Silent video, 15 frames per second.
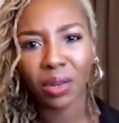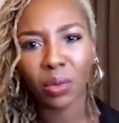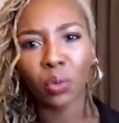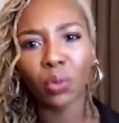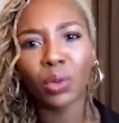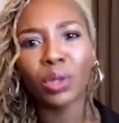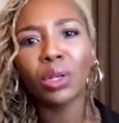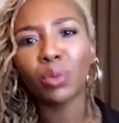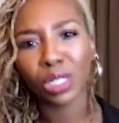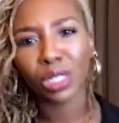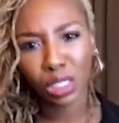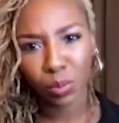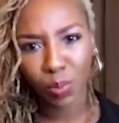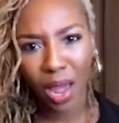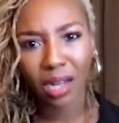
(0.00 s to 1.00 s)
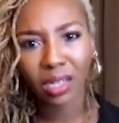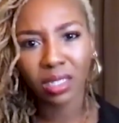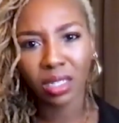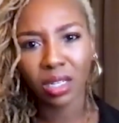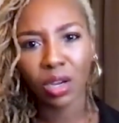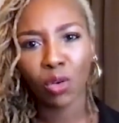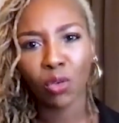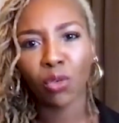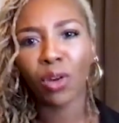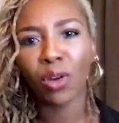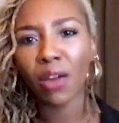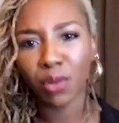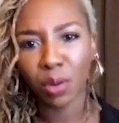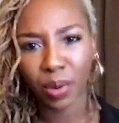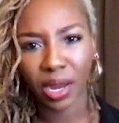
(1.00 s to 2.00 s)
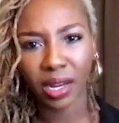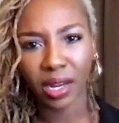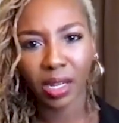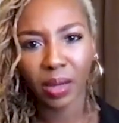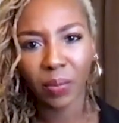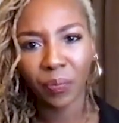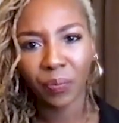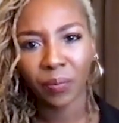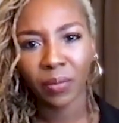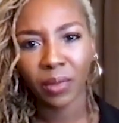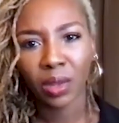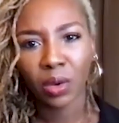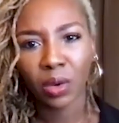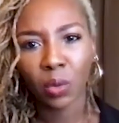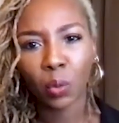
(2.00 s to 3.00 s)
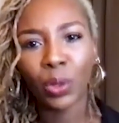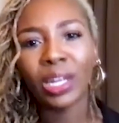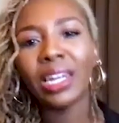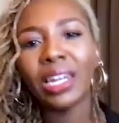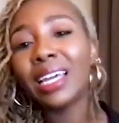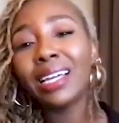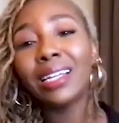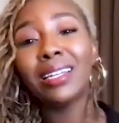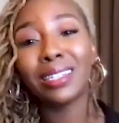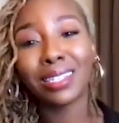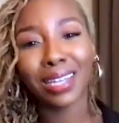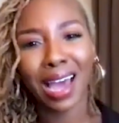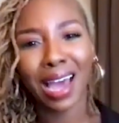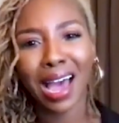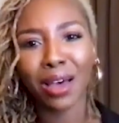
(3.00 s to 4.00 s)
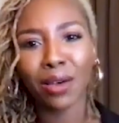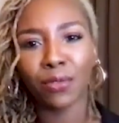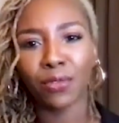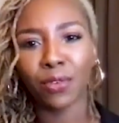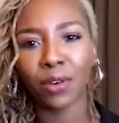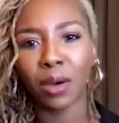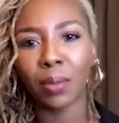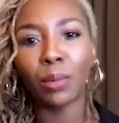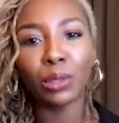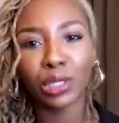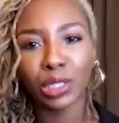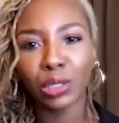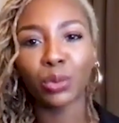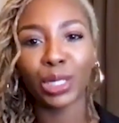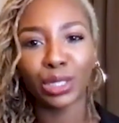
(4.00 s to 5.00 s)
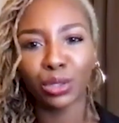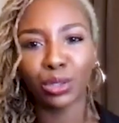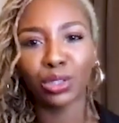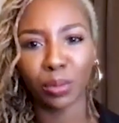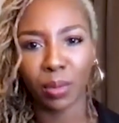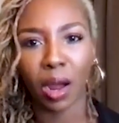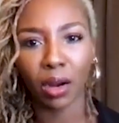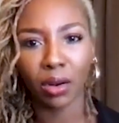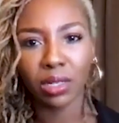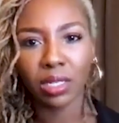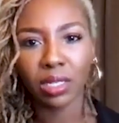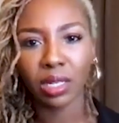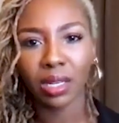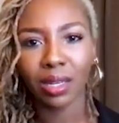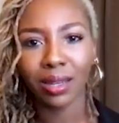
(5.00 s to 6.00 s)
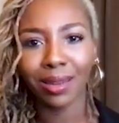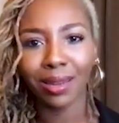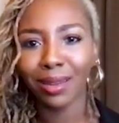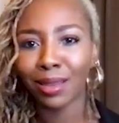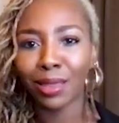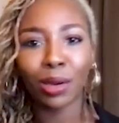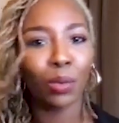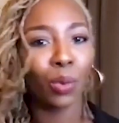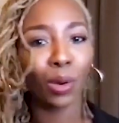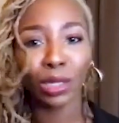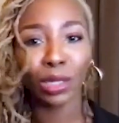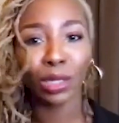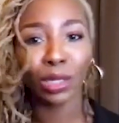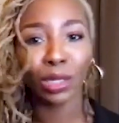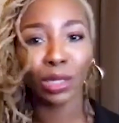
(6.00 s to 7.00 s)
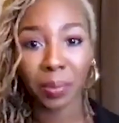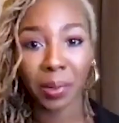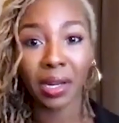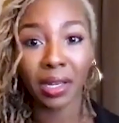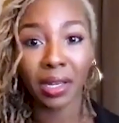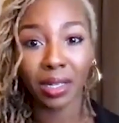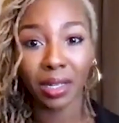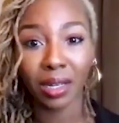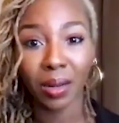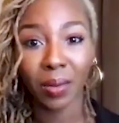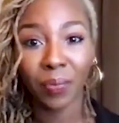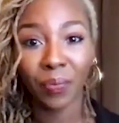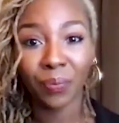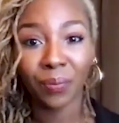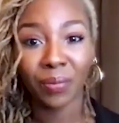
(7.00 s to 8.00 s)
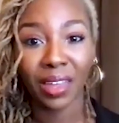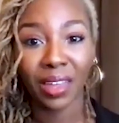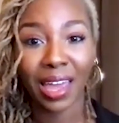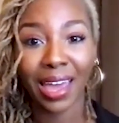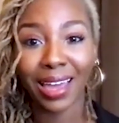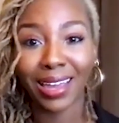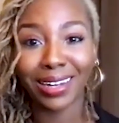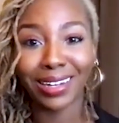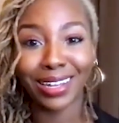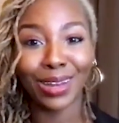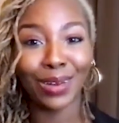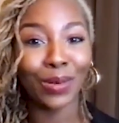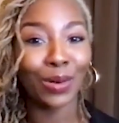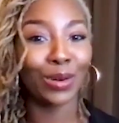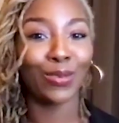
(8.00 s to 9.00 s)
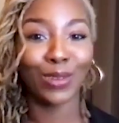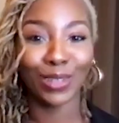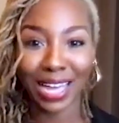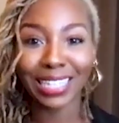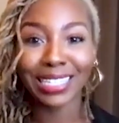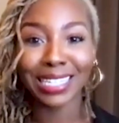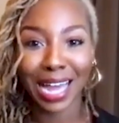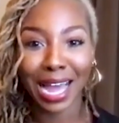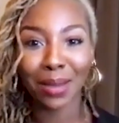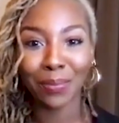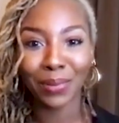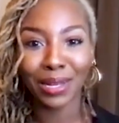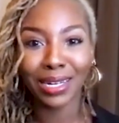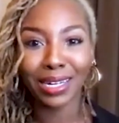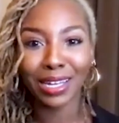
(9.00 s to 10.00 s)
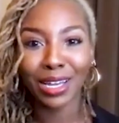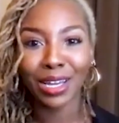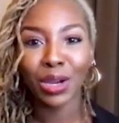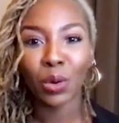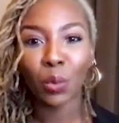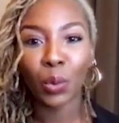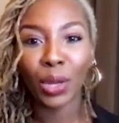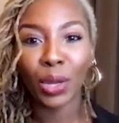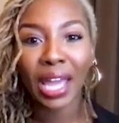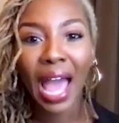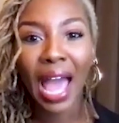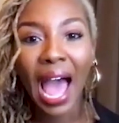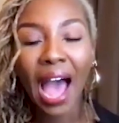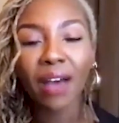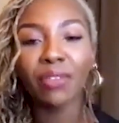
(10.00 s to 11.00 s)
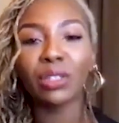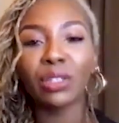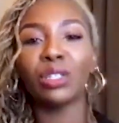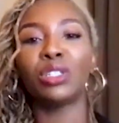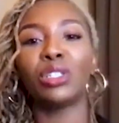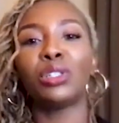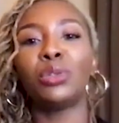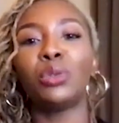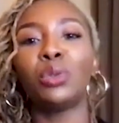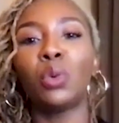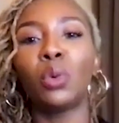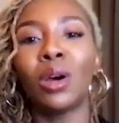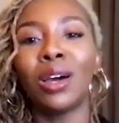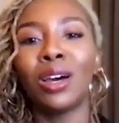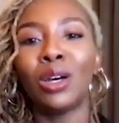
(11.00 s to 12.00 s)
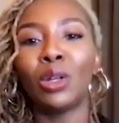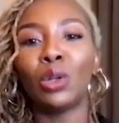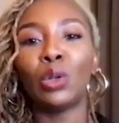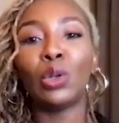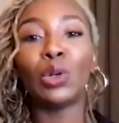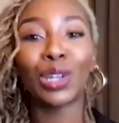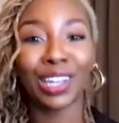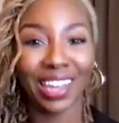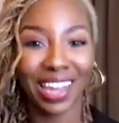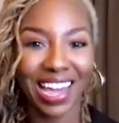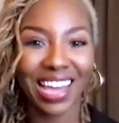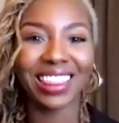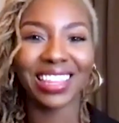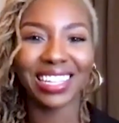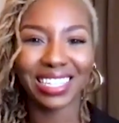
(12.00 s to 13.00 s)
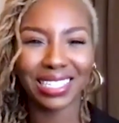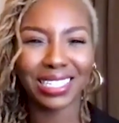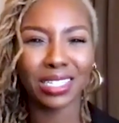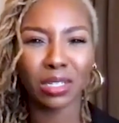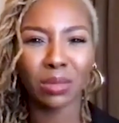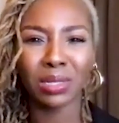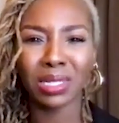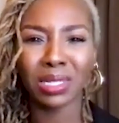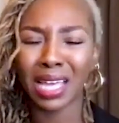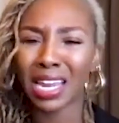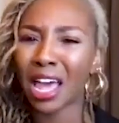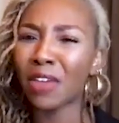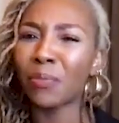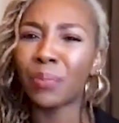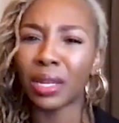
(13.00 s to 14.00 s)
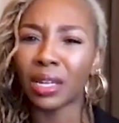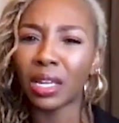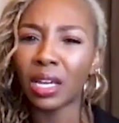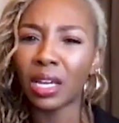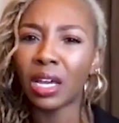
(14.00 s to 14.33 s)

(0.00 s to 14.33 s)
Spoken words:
real respect for everybody. We need to have a multiracial democracy that works for everybody. And in order for that to happen, we have to look at these systems that have been